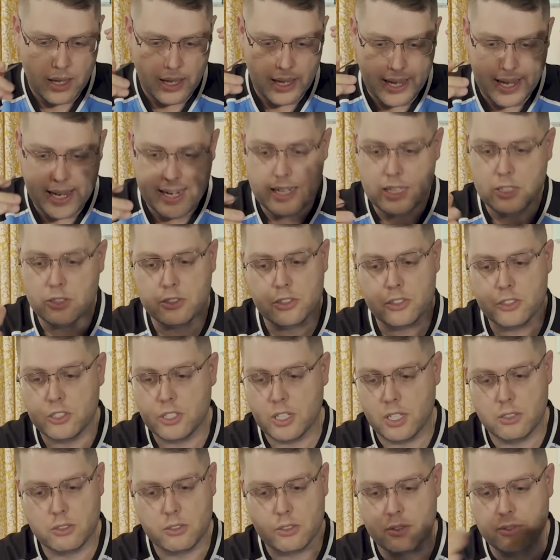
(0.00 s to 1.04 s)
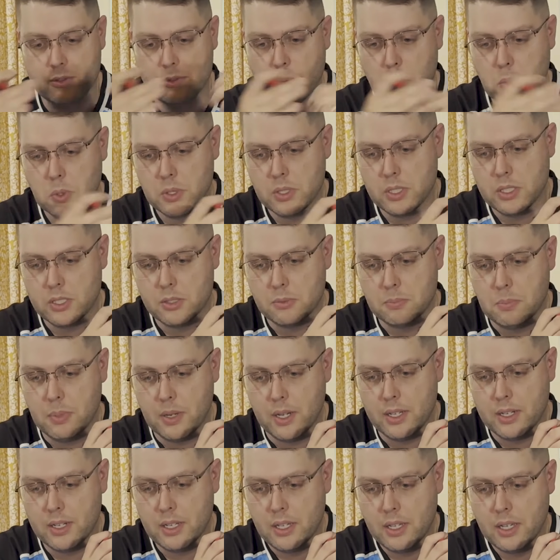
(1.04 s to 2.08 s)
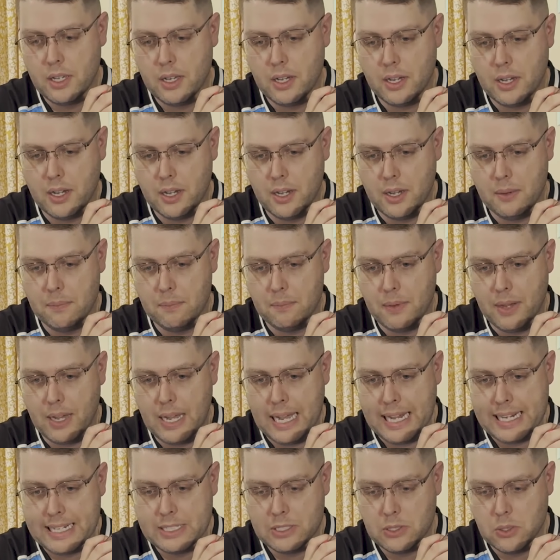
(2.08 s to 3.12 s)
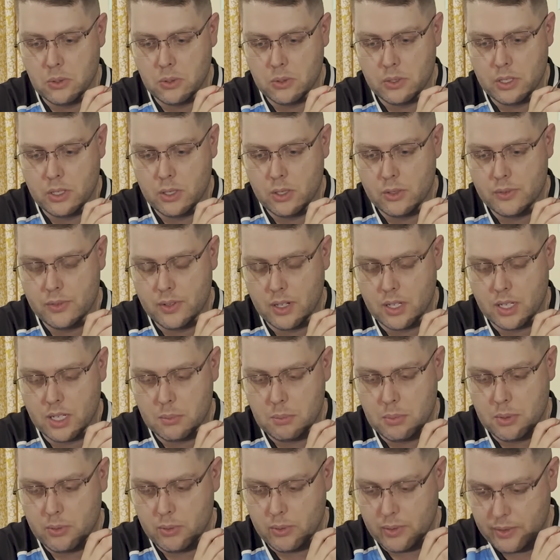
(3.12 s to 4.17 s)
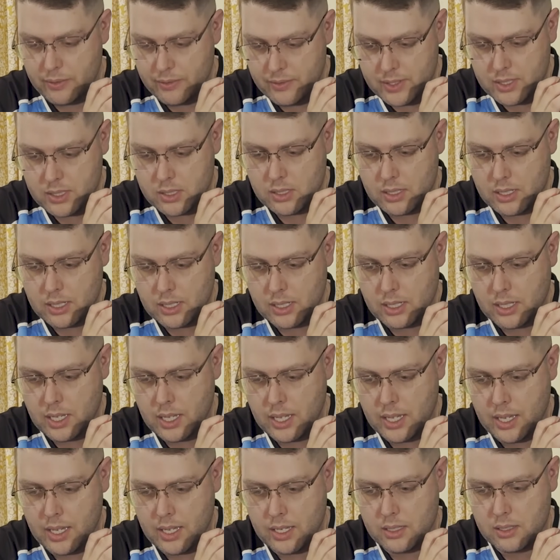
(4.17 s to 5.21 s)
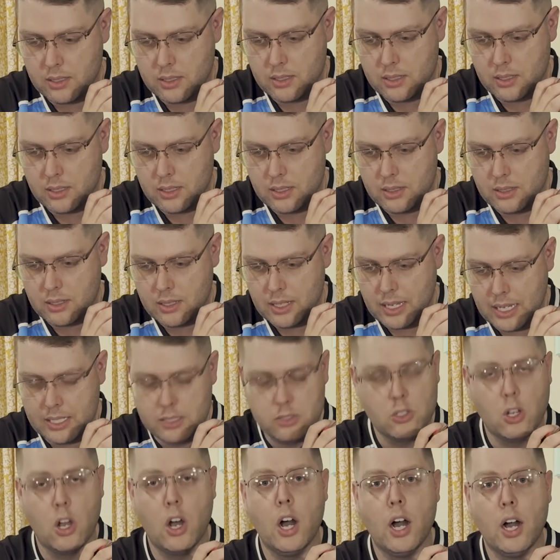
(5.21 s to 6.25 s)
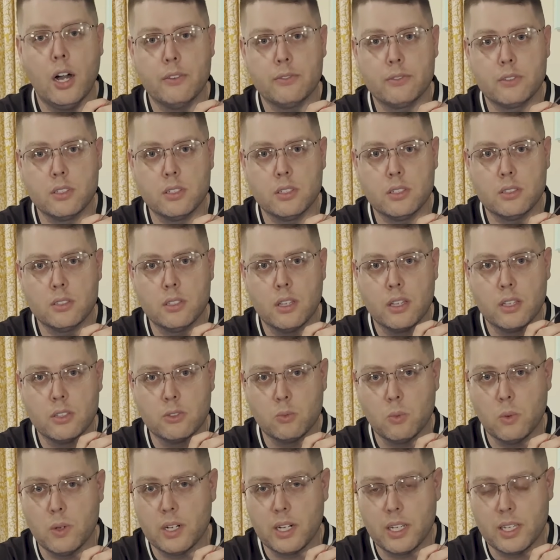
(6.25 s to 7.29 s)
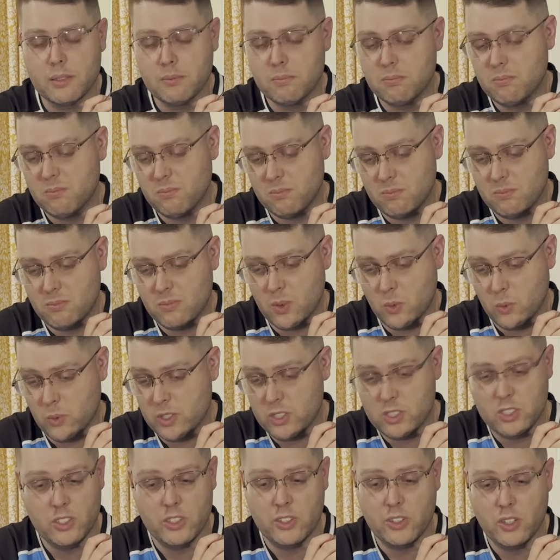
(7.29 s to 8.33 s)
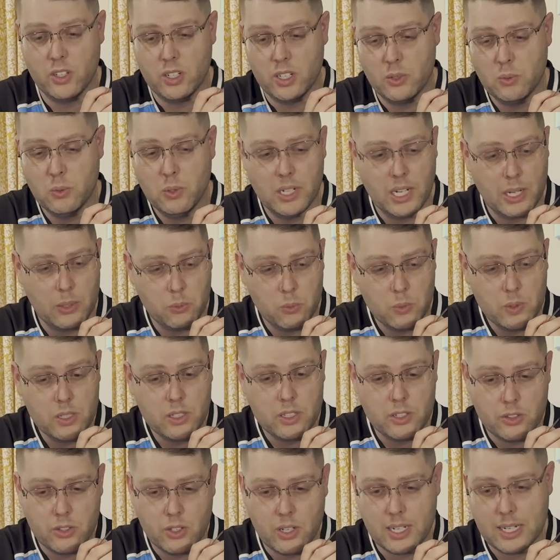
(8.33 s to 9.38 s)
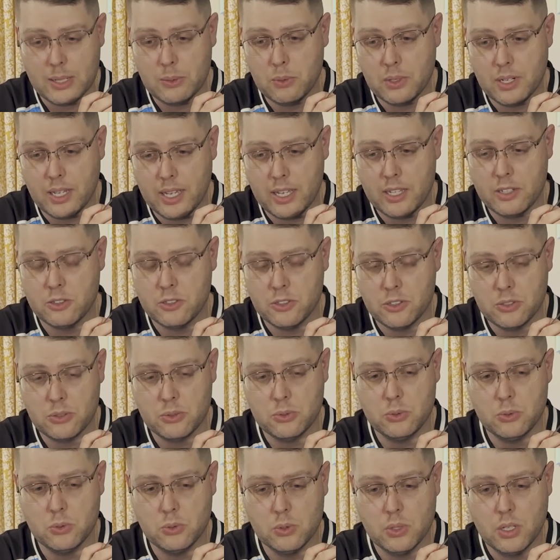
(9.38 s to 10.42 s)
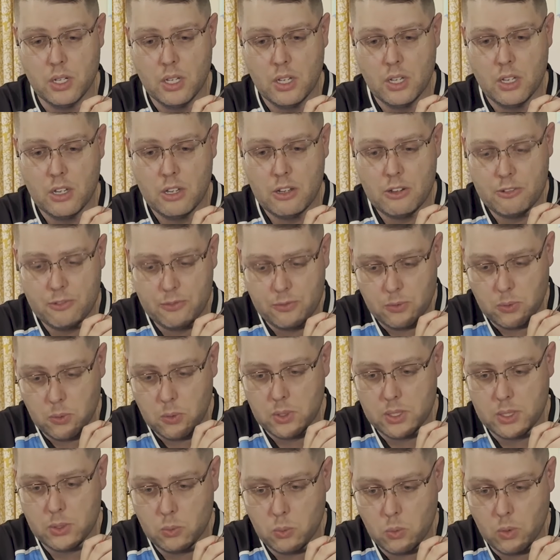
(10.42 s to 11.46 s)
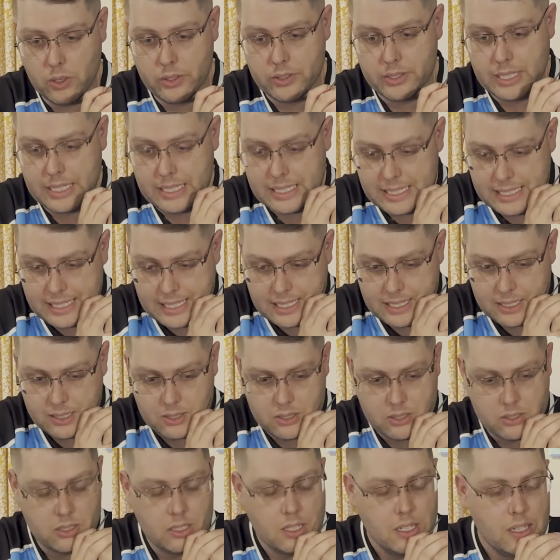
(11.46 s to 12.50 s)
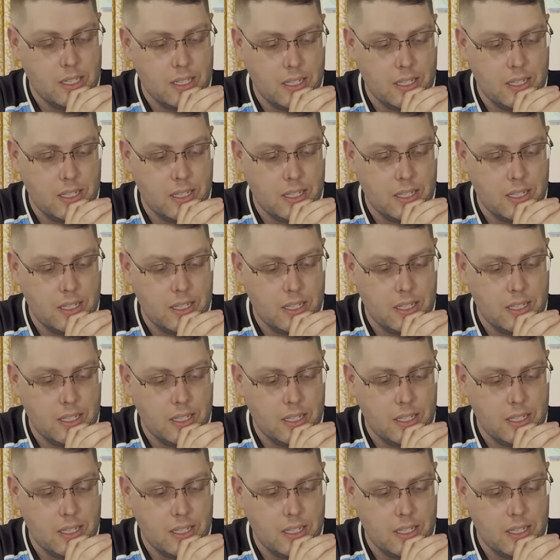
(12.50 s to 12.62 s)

any suggestion for this, but I don't know if I'm going to be revisiting as often as what I originally thought I would. I really thought I would have had two fully working kits.